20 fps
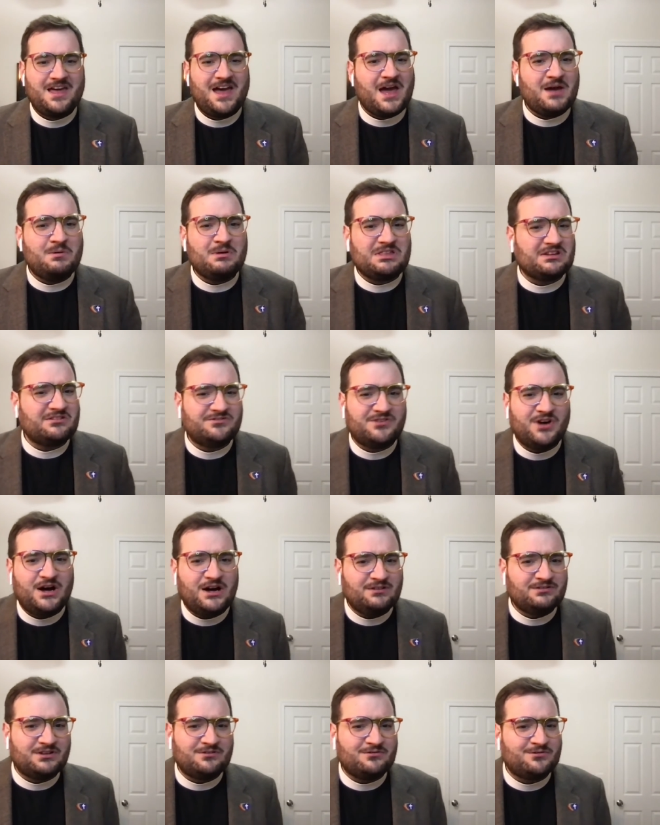I was
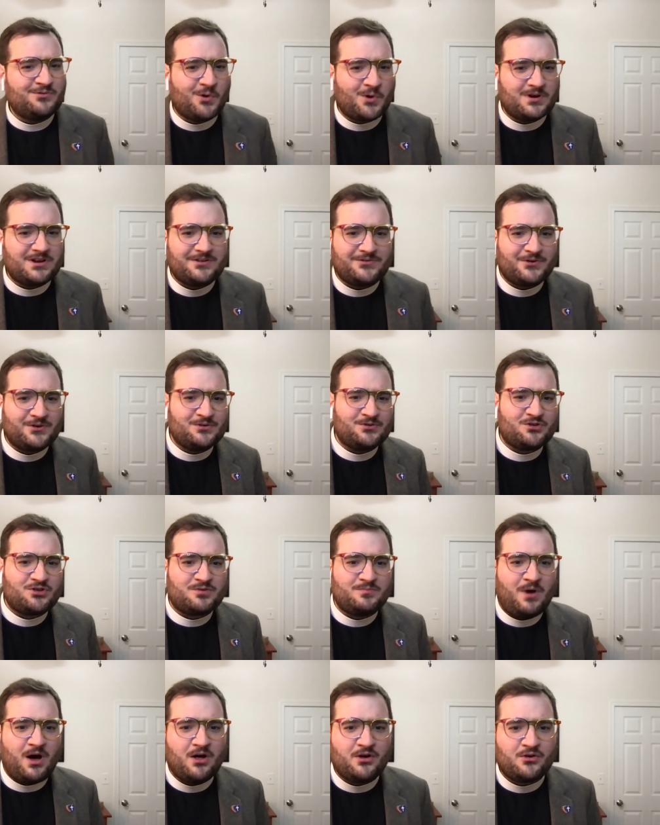involved in four different
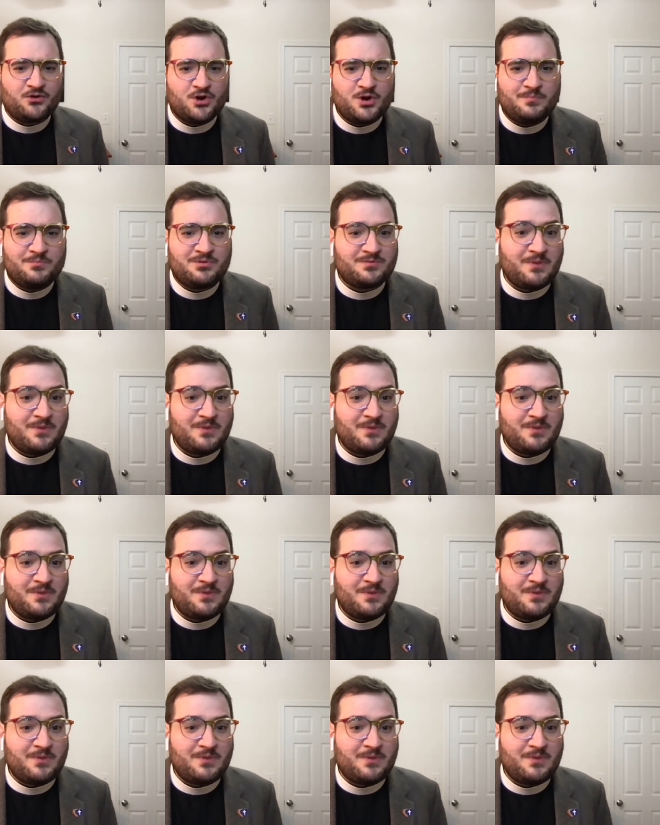small groups,